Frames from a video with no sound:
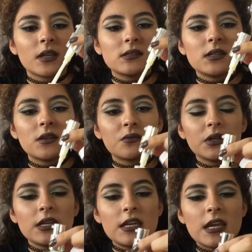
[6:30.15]
It's like a
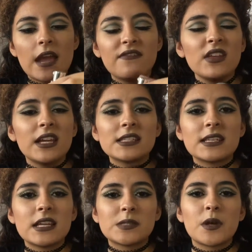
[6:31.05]
really, I feel like it's
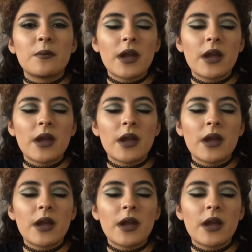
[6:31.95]
a nice primer.